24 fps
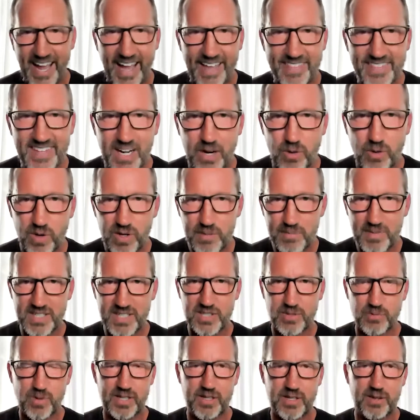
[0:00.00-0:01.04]
And then I want to
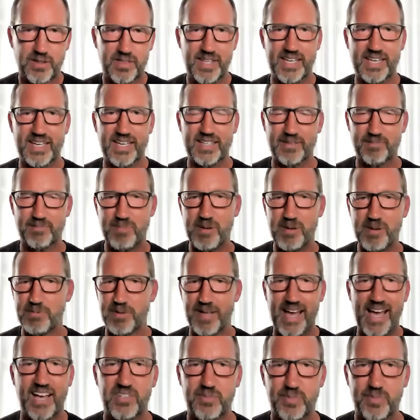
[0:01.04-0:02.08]
mention one other thing. People
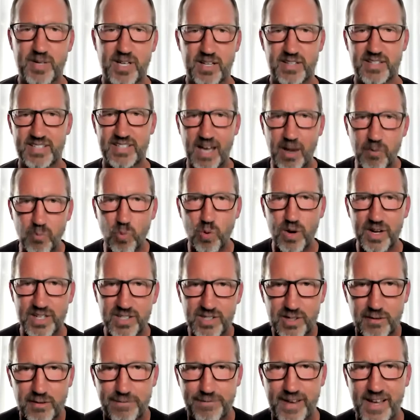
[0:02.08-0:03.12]
ask me all the time, "What
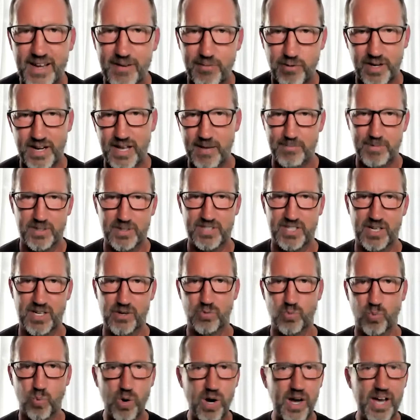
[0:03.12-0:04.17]
is your favorite
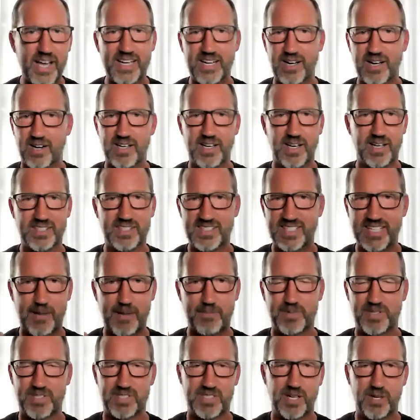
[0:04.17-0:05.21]
episode? What uh, is the
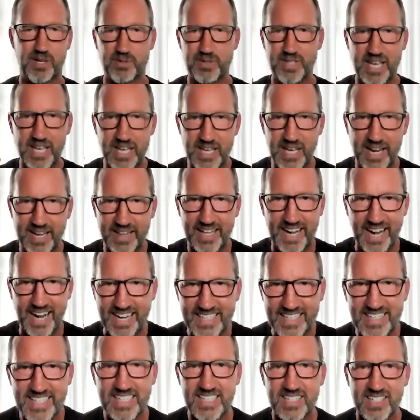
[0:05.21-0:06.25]
episode that that I
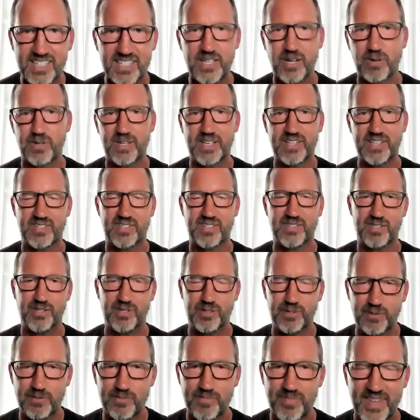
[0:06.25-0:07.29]
need to go listen
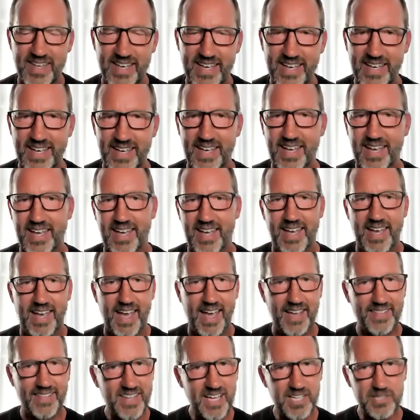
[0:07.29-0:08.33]
to?"
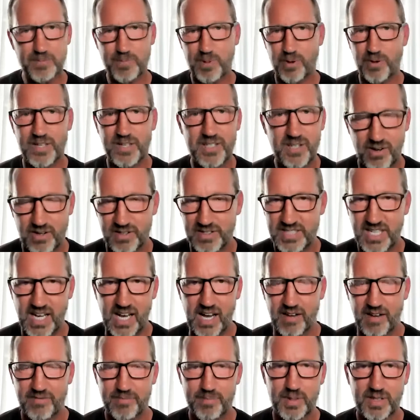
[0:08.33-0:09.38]
And that's pretty darn
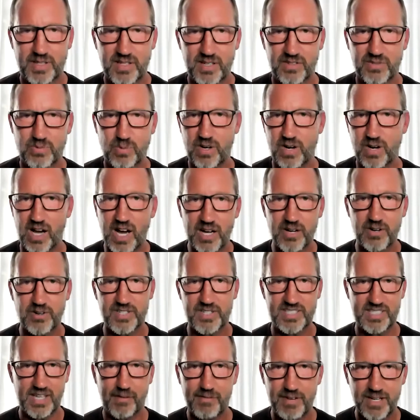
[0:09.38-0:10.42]
tough because we're
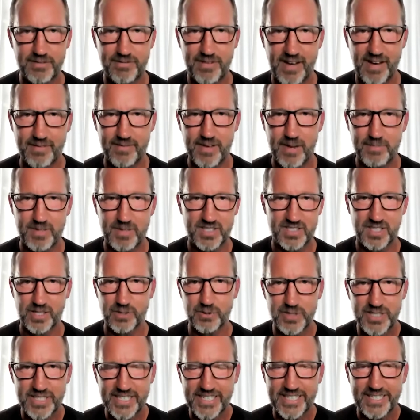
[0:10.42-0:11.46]
175
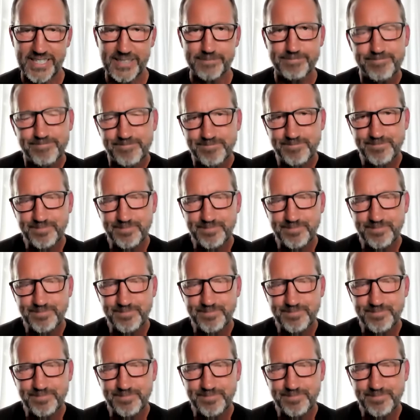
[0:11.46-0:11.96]
episodes in,